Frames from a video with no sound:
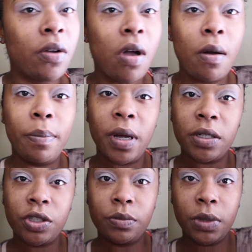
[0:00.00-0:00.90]
called
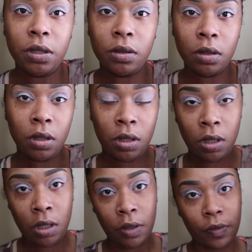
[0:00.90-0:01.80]
Punch Me
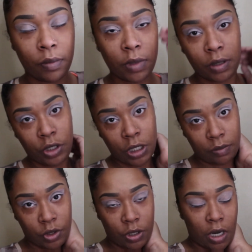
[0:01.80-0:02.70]
from the
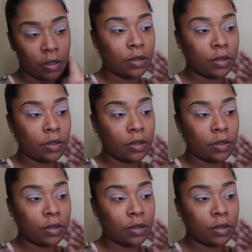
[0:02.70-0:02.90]
James Charles